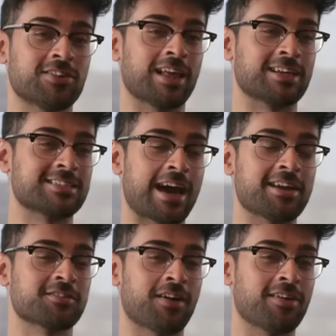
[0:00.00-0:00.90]
to like
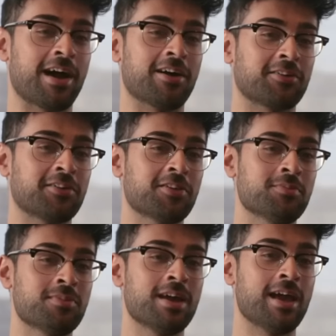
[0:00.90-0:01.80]
satisfy the
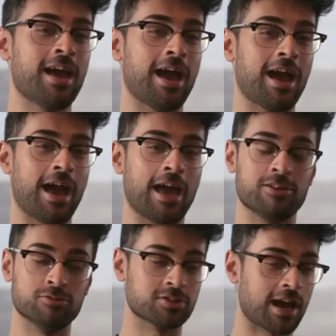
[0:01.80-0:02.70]
algorithm,
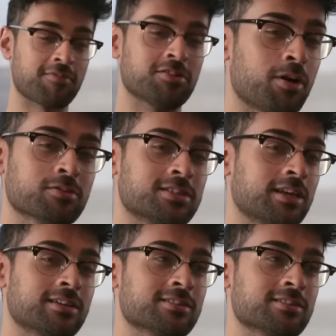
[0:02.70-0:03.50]
and you just have to post things.